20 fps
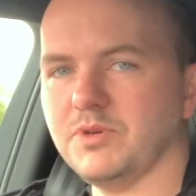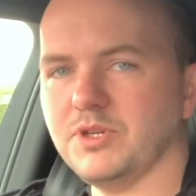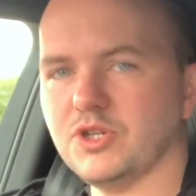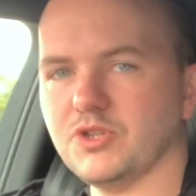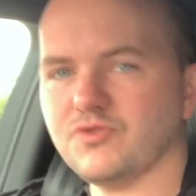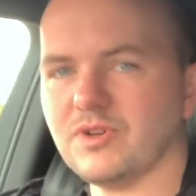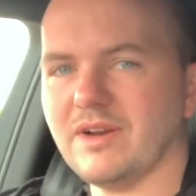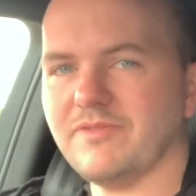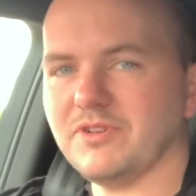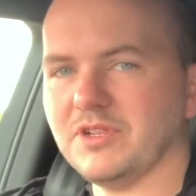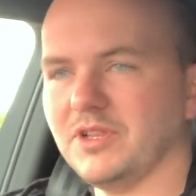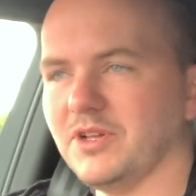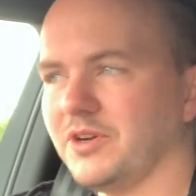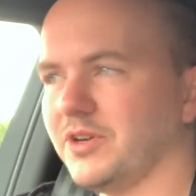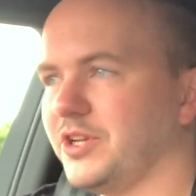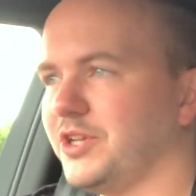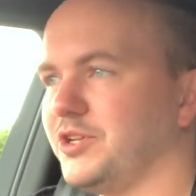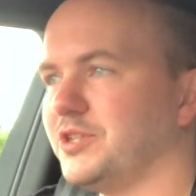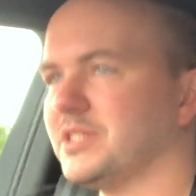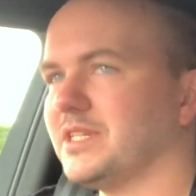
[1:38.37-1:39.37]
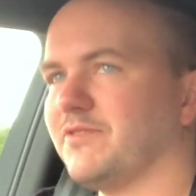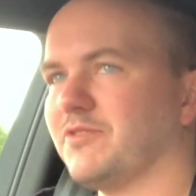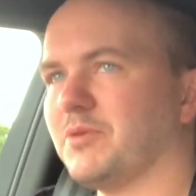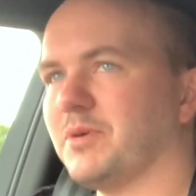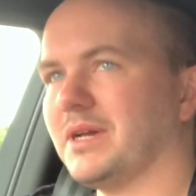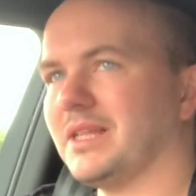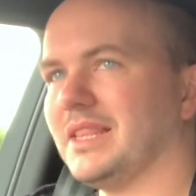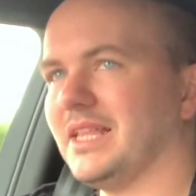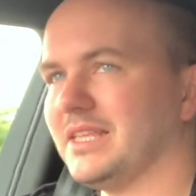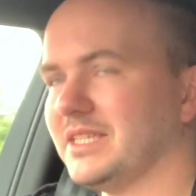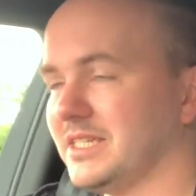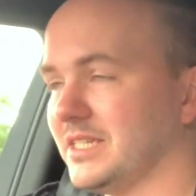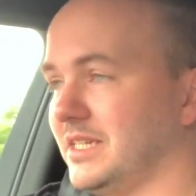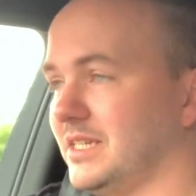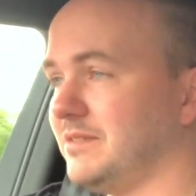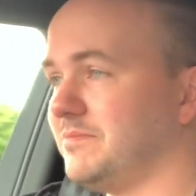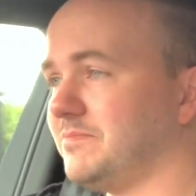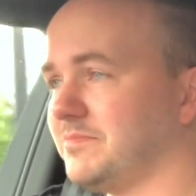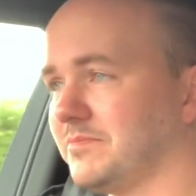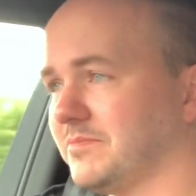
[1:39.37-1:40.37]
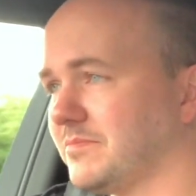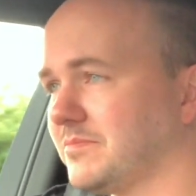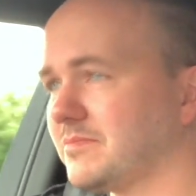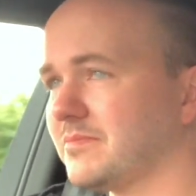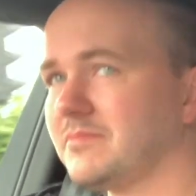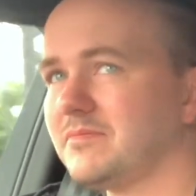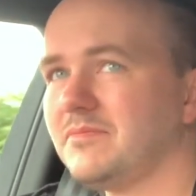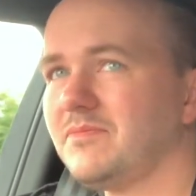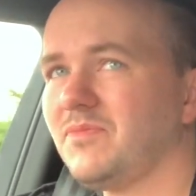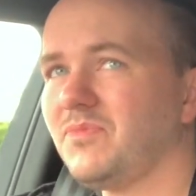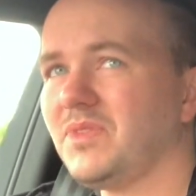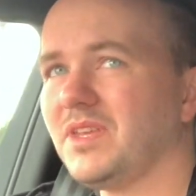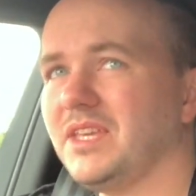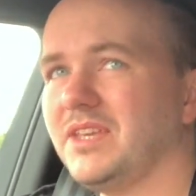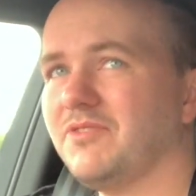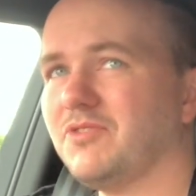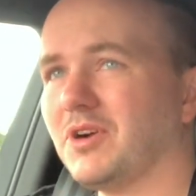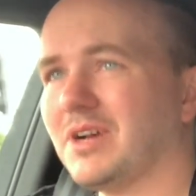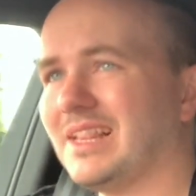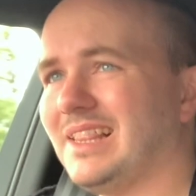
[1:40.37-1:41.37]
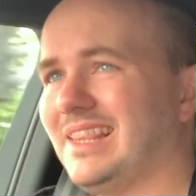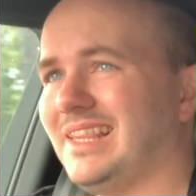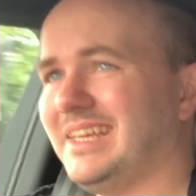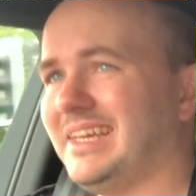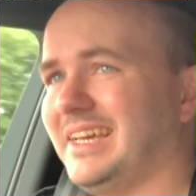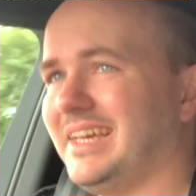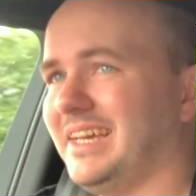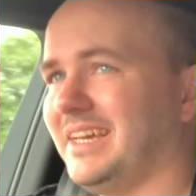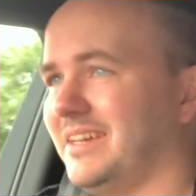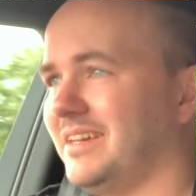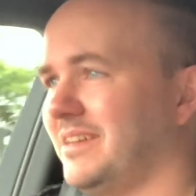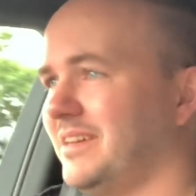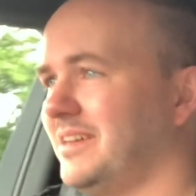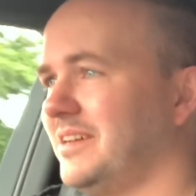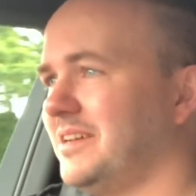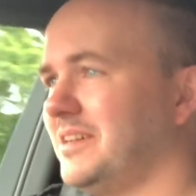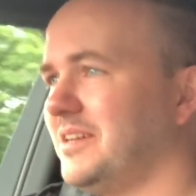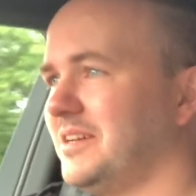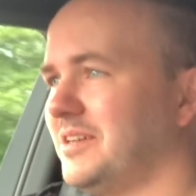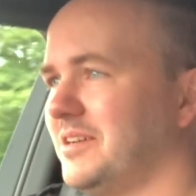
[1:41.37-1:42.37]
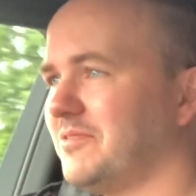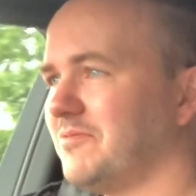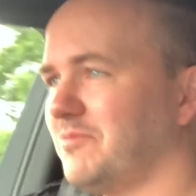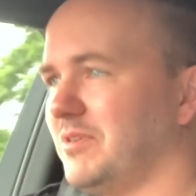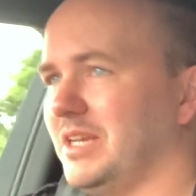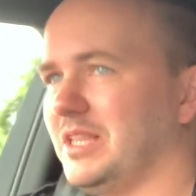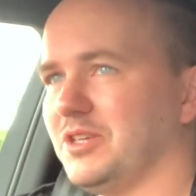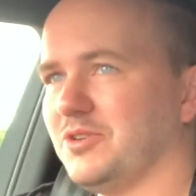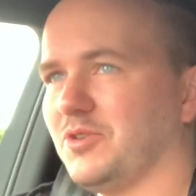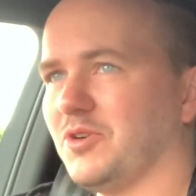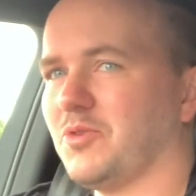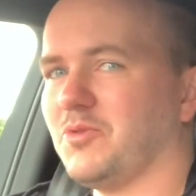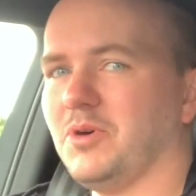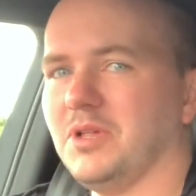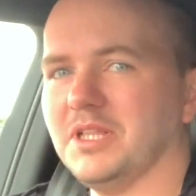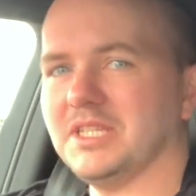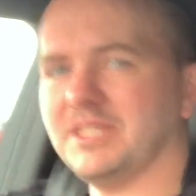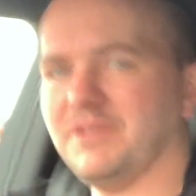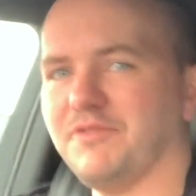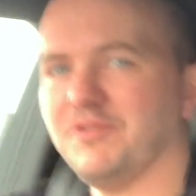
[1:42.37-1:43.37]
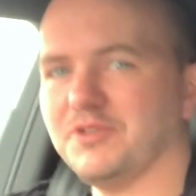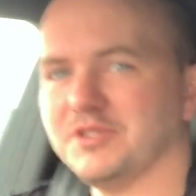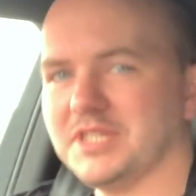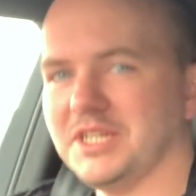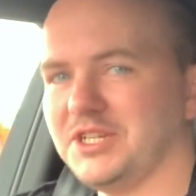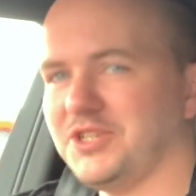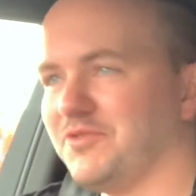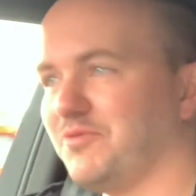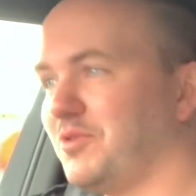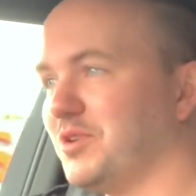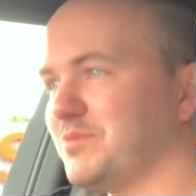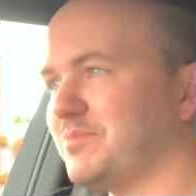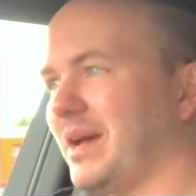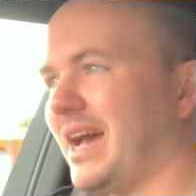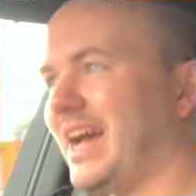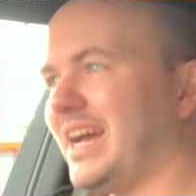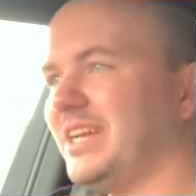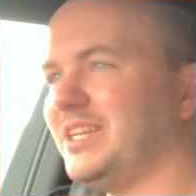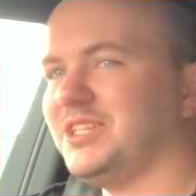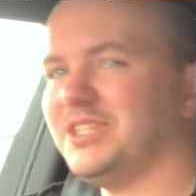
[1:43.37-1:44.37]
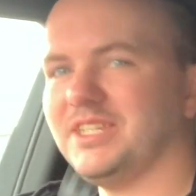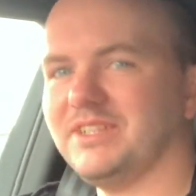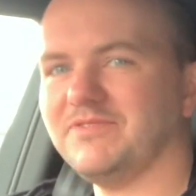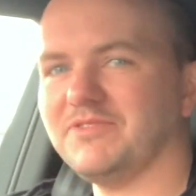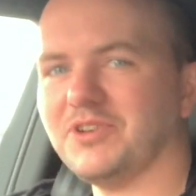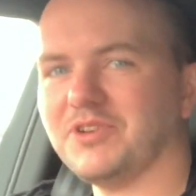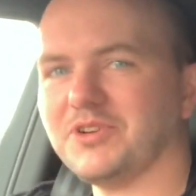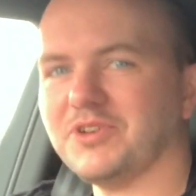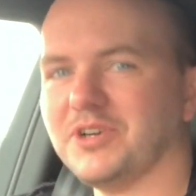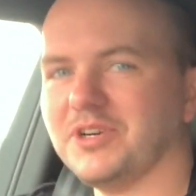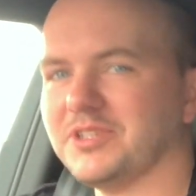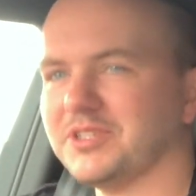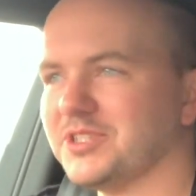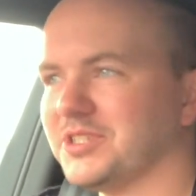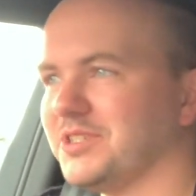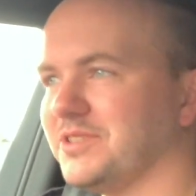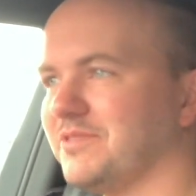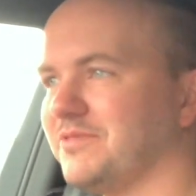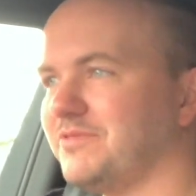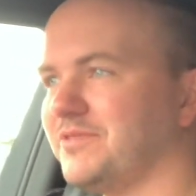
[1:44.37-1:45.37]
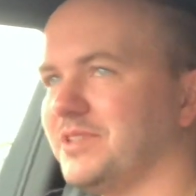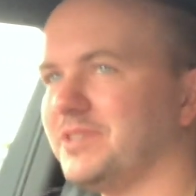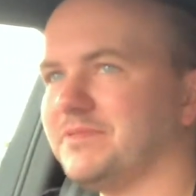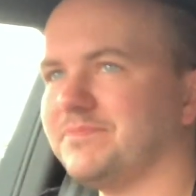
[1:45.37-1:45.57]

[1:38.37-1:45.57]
driving along and you just have a quick glance at it, you've got clear, really good quality footage of what's behind you. You've not got sort of